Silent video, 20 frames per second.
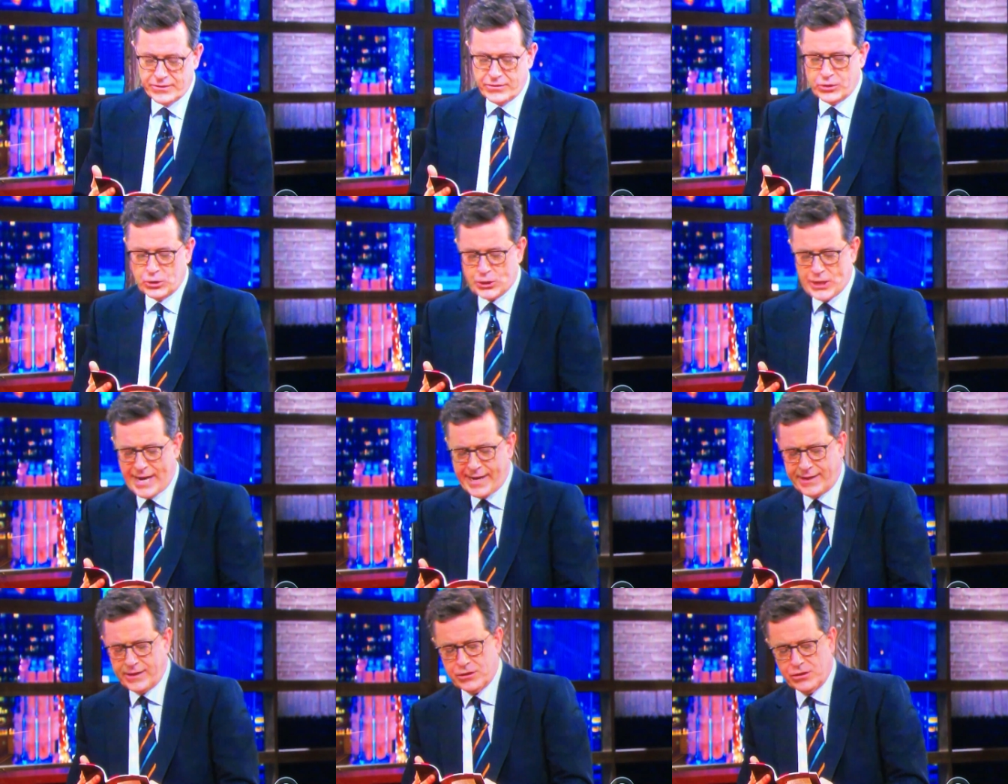dinner
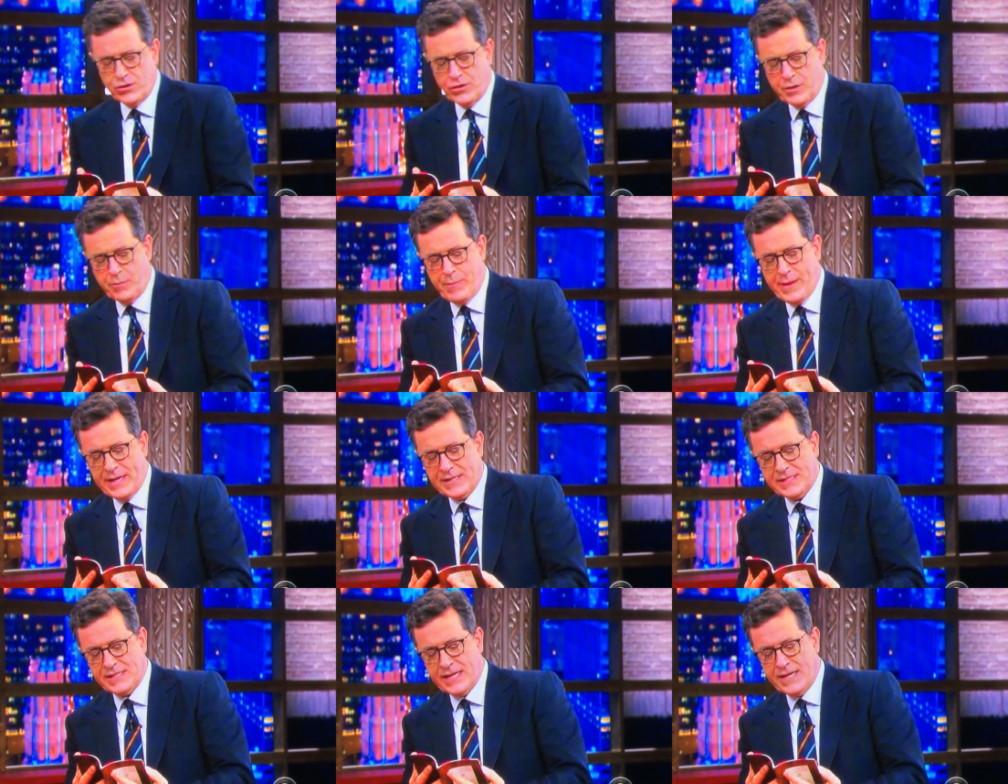jackets look
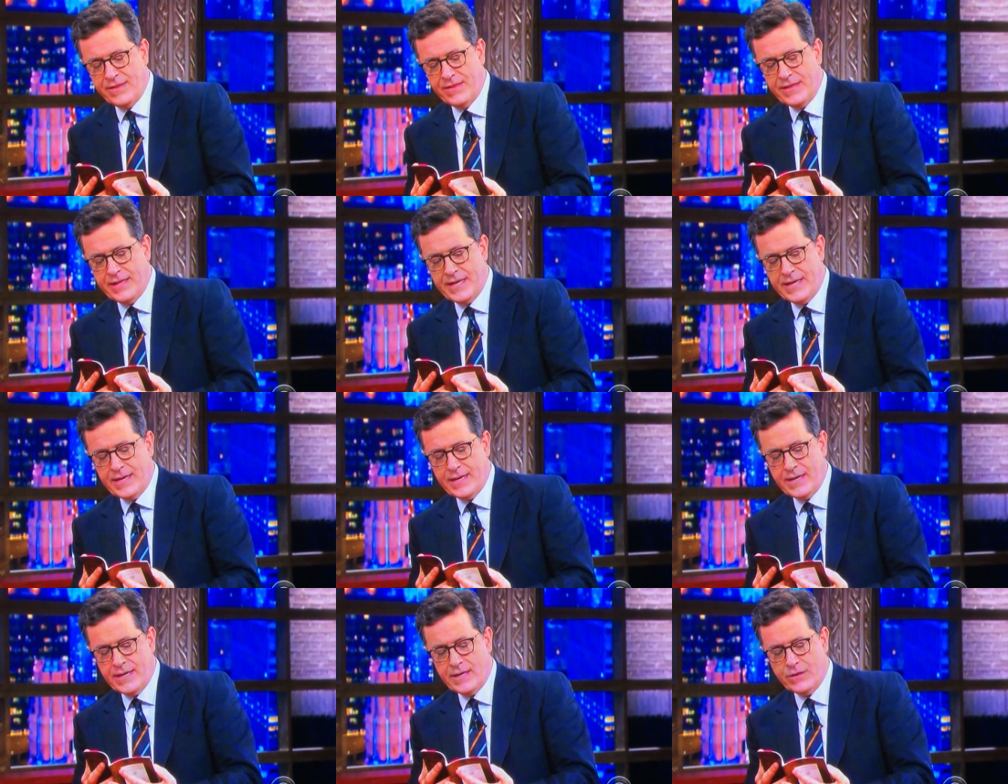best in
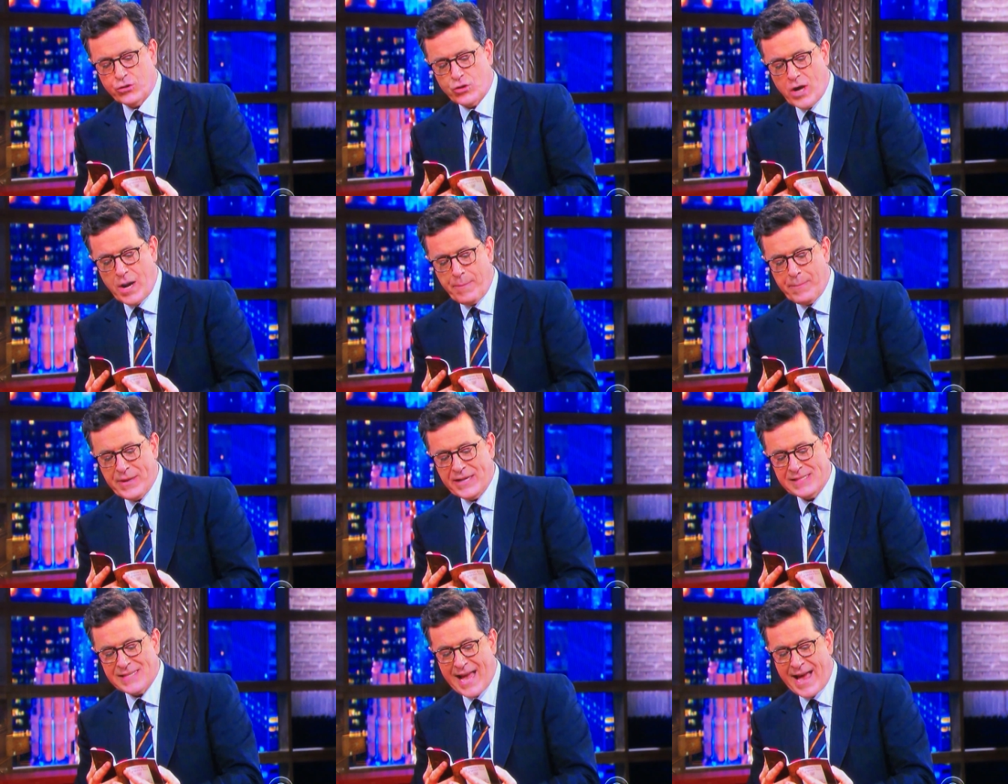the
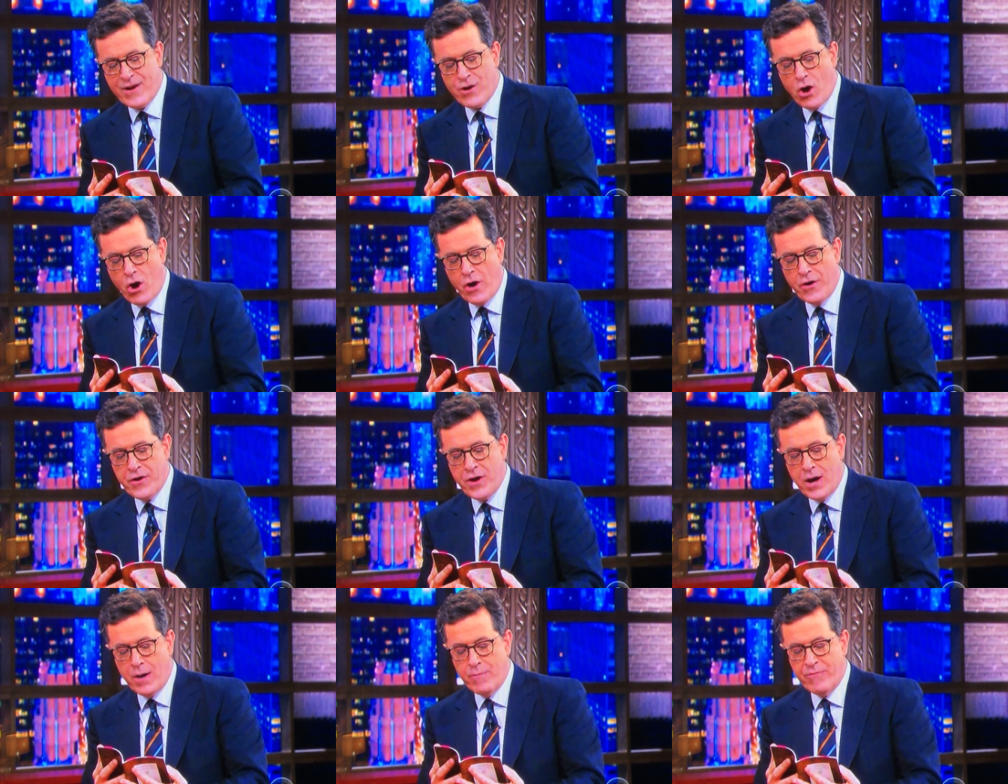tropics and
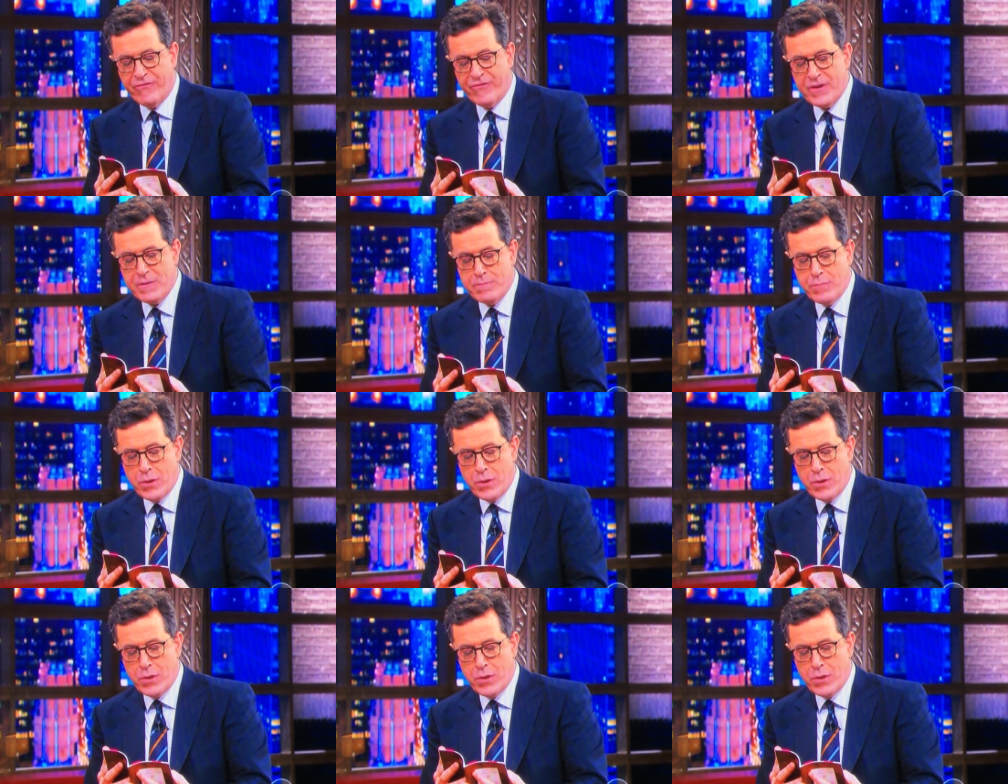on Humphrey